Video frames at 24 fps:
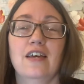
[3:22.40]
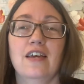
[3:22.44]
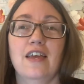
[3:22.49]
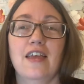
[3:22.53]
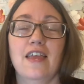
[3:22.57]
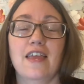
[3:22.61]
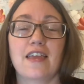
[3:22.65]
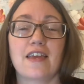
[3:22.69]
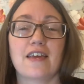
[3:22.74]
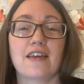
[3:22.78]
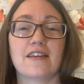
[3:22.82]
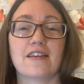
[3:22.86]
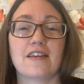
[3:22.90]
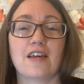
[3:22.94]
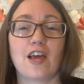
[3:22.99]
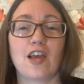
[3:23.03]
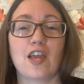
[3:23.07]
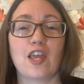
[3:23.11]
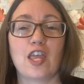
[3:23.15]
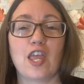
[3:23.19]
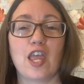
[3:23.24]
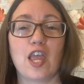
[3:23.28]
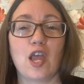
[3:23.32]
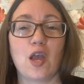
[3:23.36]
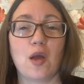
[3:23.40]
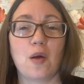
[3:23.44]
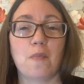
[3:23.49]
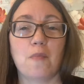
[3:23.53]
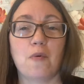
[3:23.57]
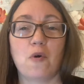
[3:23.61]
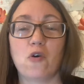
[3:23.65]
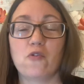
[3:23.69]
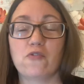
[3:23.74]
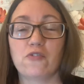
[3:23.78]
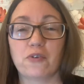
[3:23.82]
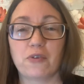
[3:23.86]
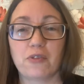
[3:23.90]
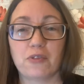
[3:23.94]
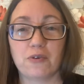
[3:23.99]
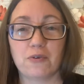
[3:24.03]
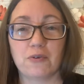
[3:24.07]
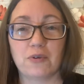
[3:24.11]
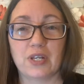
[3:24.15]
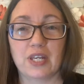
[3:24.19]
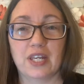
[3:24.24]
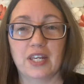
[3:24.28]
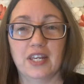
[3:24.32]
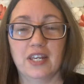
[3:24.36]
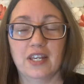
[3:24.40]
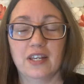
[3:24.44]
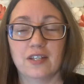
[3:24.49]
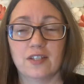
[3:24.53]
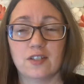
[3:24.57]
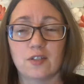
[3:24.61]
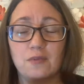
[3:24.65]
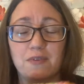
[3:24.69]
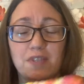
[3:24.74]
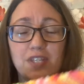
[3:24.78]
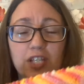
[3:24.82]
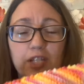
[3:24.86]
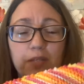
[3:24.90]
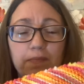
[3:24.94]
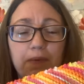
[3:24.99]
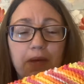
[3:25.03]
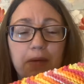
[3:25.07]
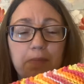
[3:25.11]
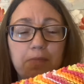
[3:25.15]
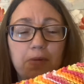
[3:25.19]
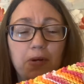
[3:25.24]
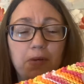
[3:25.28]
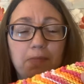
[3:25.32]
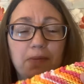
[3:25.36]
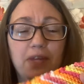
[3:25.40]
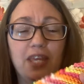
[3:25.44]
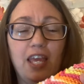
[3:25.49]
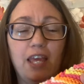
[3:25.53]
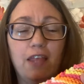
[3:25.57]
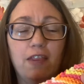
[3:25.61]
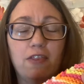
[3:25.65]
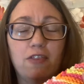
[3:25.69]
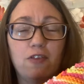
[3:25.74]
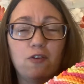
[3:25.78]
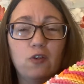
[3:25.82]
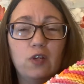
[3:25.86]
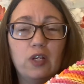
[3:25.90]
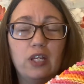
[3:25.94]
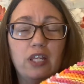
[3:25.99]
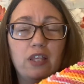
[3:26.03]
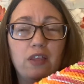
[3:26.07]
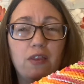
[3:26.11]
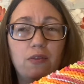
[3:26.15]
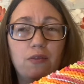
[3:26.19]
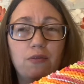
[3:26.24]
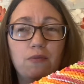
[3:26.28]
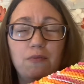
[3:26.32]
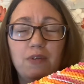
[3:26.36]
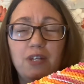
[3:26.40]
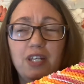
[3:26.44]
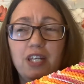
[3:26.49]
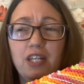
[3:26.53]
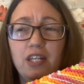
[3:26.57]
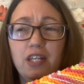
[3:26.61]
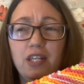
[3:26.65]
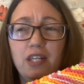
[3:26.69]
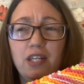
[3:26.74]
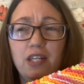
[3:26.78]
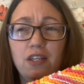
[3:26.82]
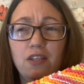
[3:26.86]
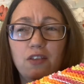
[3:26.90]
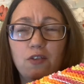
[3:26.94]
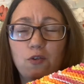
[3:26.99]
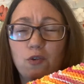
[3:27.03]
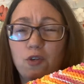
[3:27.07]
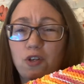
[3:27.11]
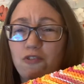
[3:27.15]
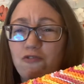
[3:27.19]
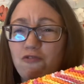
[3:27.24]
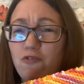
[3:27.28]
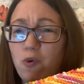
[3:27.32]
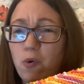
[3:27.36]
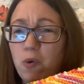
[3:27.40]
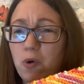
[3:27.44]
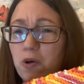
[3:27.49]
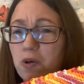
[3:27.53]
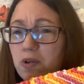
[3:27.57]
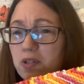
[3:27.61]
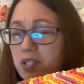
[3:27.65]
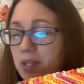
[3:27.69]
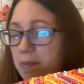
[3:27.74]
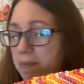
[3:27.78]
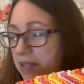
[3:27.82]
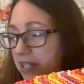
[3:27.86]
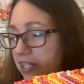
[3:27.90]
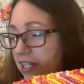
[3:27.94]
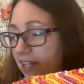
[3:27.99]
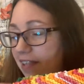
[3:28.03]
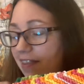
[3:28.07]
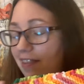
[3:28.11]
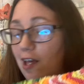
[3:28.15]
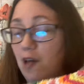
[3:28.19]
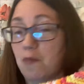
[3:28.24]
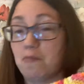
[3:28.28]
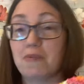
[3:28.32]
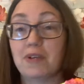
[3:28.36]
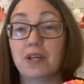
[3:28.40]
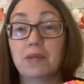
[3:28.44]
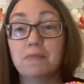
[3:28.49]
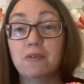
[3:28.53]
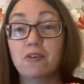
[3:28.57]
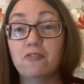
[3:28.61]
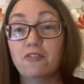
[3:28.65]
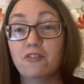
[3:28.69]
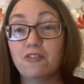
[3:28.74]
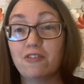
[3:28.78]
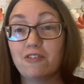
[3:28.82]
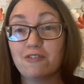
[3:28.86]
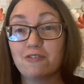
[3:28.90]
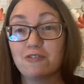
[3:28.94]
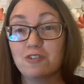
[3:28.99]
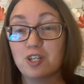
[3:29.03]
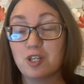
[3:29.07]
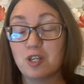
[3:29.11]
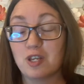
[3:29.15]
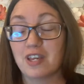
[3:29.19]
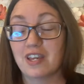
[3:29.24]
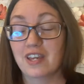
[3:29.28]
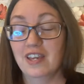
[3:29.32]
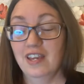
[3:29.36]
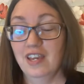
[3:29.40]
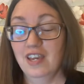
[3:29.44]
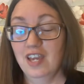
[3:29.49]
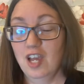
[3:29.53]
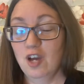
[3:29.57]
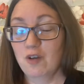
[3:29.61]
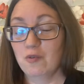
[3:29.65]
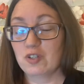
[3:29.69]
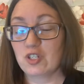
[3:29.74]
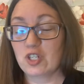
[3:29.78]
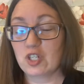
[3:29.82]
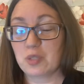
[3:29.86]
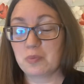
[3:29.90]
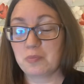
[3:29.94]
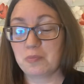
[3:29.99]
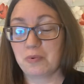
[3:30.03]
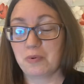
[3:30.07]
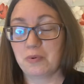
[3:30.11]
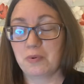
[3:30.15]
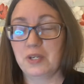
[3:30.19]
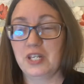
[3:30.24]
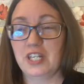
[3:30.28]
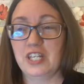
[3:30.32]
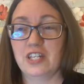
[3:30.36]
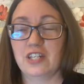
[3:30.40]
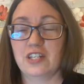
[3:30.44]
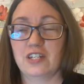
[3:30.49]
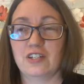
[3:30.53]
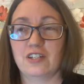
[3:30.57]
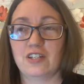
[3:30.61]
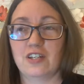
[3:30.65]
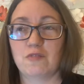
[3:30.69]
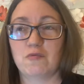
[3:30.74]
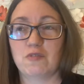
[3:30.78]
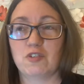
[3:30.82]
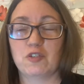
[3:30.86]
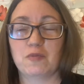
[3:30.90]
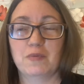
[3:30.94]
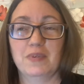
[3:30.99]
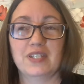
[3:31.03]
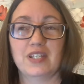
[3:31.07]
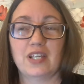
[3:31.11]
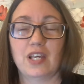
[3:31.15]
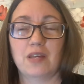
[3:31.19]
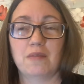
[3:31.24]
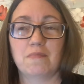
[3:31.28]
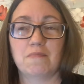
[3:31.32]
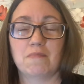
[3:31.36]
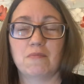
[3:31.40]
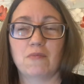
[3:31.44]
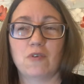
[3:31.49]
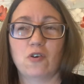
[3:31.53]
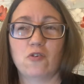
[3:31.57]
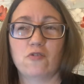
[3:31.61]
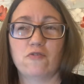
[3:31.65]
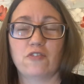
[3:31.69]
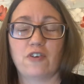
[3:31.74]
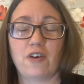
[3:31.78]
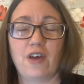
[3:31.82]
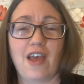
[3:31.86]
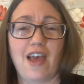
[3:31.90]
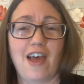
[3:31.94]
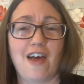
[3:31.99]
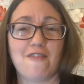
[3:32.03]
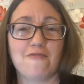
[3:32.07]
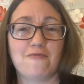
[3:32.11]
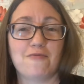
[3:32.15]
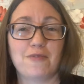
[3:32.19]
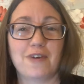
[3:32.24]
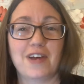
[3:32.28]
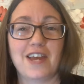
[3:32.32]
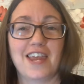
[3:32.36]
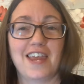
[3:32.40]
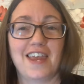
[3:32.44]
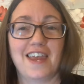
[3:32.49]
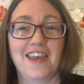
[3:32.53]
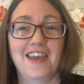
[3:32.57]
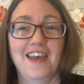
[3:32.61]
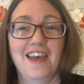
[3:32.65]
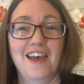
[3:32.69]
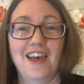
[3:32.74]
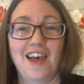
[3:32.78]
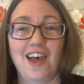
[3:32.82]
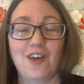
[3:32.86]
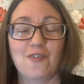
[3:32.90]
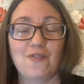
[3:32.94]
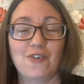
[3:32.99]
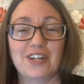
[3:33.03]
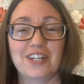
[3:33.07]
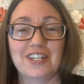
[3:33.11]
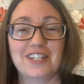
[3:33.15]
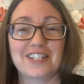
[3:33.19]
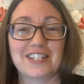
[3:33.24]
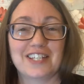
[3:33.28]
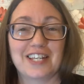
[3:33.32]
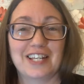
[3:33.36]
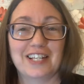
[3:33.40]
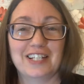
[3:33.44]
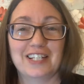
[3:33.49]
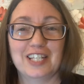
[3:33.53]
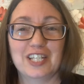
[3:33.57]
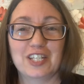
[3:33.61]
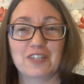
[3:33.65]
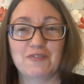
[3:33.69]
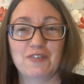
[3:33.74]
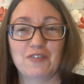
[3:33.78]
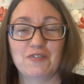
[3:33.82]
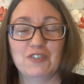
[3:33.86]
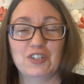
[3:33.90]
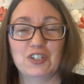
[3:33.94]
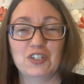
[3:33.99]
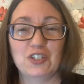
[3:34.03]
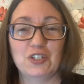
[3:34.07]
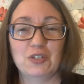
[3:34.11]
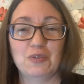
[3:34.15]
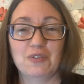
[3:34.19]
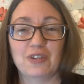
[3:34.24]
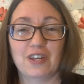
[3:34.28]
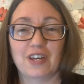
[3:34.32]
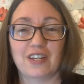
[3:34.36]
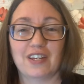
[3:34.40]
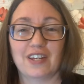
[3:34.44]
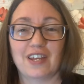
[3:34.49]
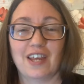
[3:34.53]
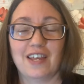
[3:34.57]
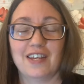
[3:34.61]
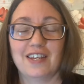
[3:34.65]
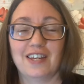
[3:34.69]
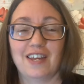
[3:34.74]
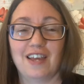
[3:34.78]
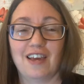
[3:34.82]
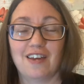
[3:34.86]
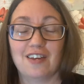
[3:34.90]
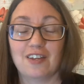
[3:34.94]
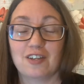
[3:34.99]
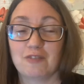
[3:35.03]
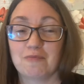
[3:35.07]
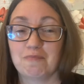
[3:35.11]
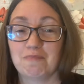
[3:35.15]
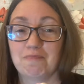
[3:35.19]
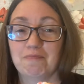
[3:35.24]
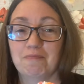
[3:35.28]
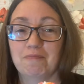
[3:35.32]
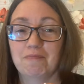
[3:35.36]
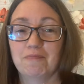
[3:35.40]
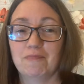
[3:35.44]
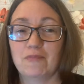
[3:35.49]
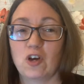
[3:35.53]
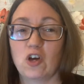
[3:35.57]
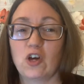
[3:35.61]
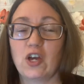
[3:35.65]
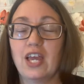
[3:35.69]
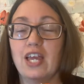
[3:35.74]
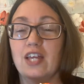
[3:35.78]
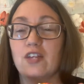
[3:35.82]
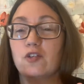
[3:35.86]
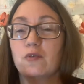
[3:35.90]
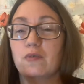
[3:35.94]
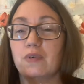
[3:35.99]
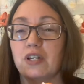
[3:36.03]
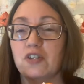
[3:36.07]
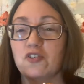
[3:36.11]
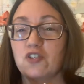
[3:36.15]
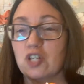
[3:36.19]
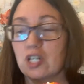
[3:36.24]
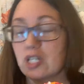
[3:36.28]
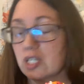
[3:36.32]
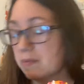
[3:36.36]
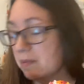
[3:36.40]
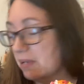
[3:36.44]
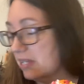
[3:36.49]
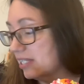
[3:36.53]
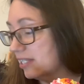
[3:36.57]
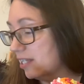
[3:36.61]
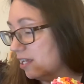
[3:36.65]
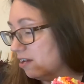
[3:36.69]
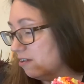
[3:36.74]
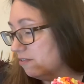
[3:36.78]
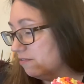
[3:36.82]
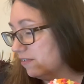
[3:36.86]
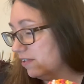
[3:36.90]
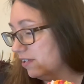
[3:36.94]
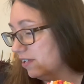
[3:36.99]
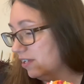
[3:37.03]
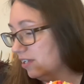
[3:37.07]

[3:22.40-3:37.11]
and I am over 30. So this might put me at 33, 34, something like that. But I'm over 30, which is pretty good, which means I'm over halfway. I wanted to get at least 52 done. And okay, I don't want to jinx myself,